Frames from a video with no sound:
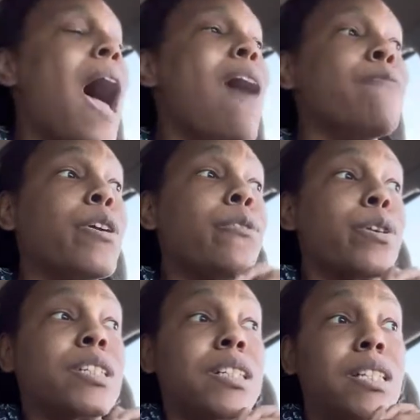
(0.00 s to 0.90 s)
very
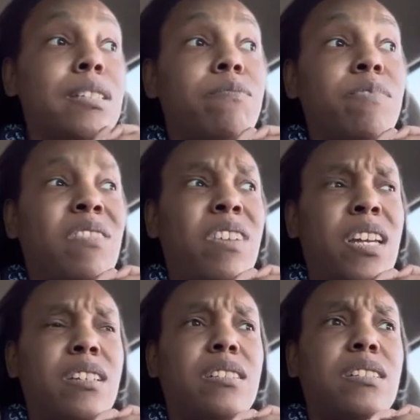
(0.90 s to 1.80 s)
fortunate this
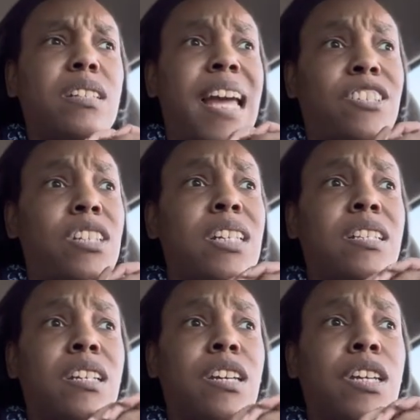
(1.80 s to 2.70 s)
event actually
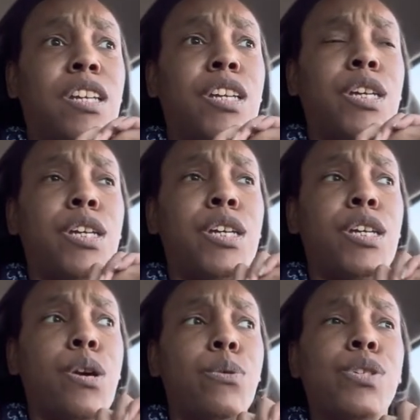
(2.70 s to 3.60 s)
doesn't
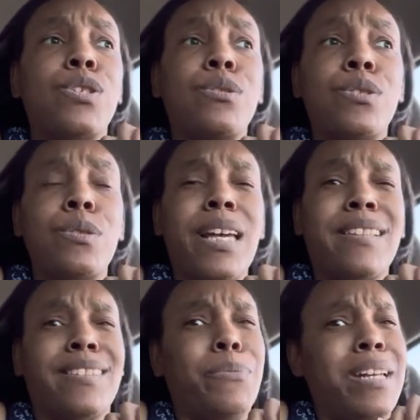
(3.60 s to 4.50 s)
go too late.
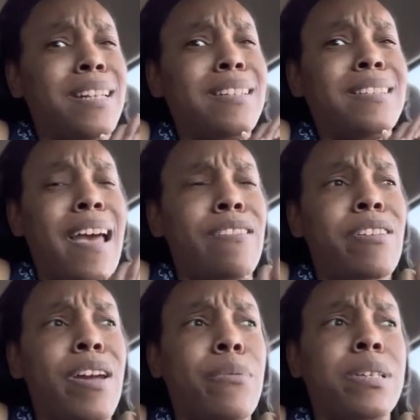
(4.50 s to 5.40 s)
Like, the one I did
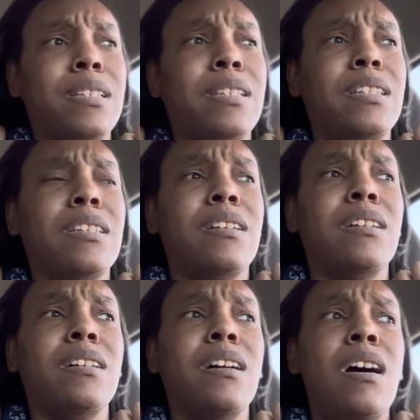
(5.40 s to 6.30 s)
Saturday was
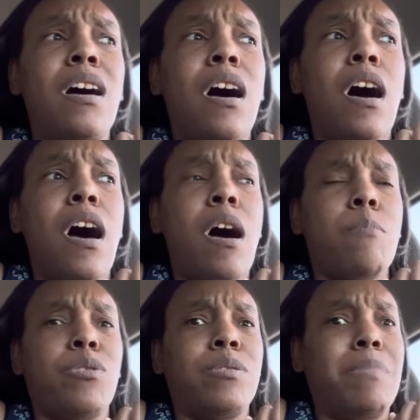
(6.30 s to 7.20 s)
till
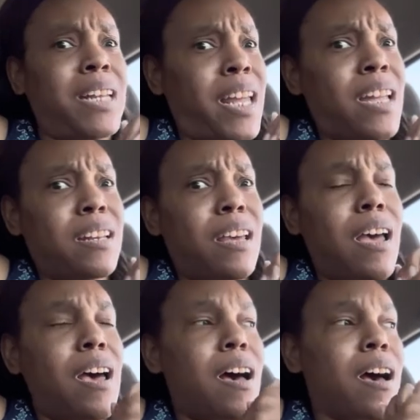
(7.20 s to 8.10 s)
almost midnight.
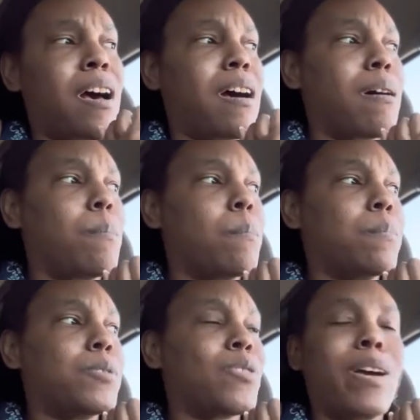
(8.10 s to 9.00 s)

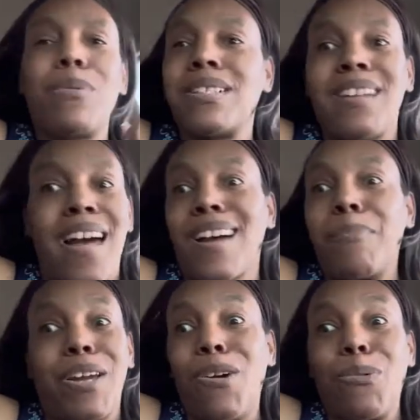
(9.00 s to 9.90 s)
So I was not
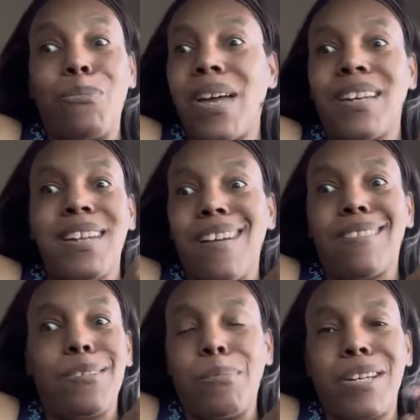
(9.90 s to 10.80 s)
coming home and
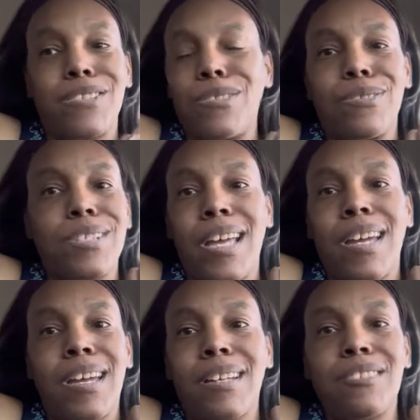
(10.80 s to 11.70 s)
downloading pictures
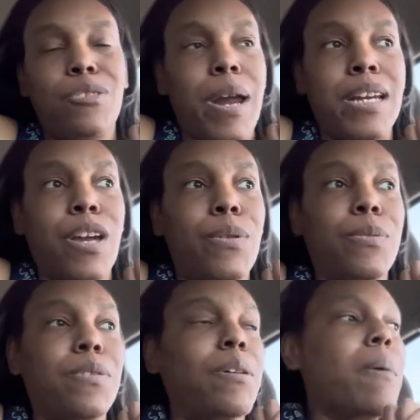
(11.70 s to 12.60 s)
and trying to go
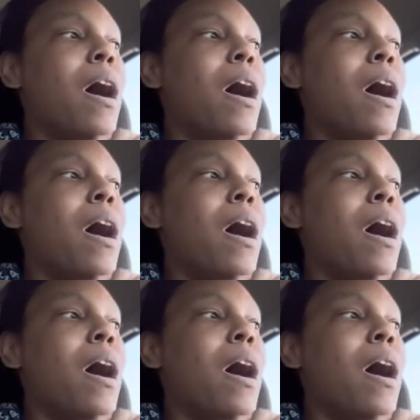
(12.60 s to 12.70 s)
through them.